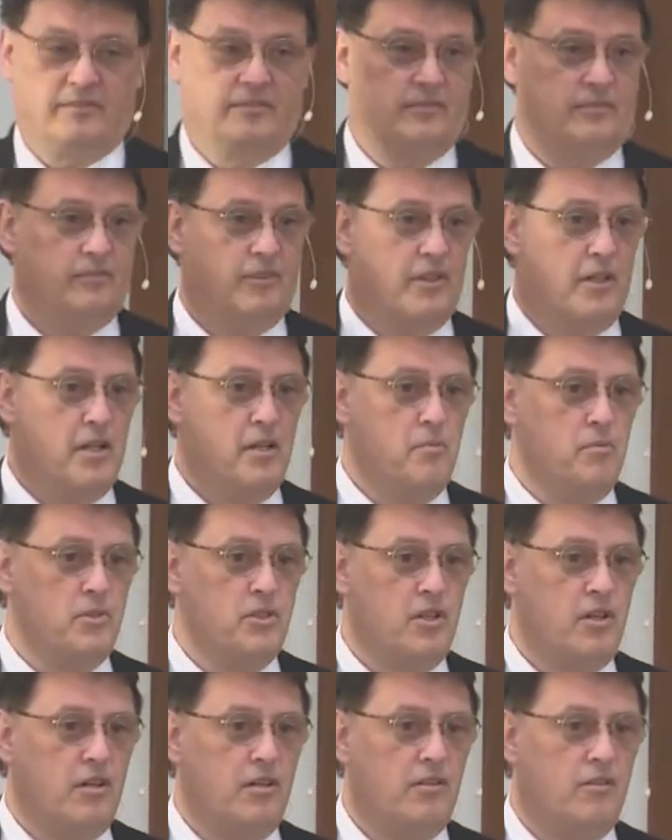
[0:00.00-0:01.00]
When he was
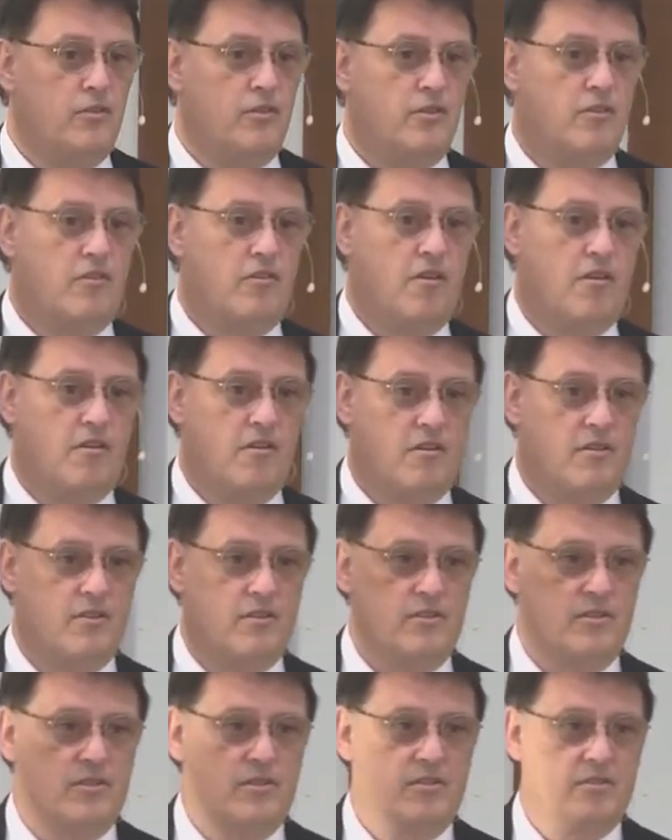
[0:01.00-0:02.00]
hung on the cross,
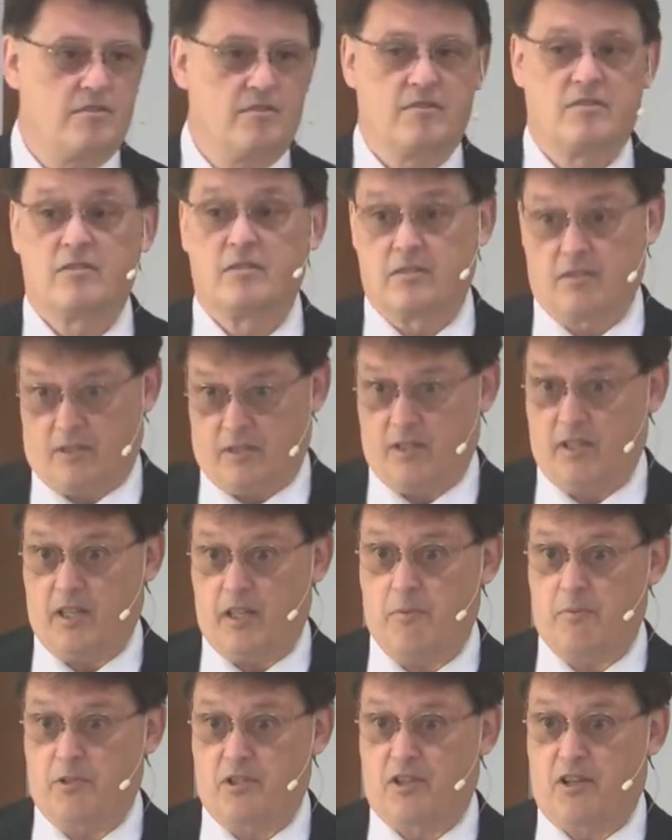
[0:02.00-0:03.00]

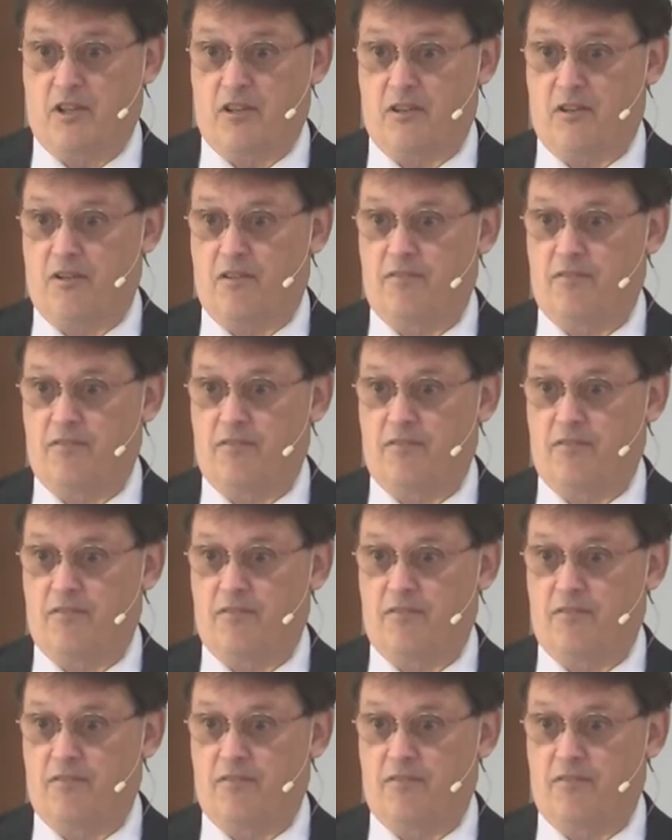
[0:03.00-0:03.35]
he was cut off.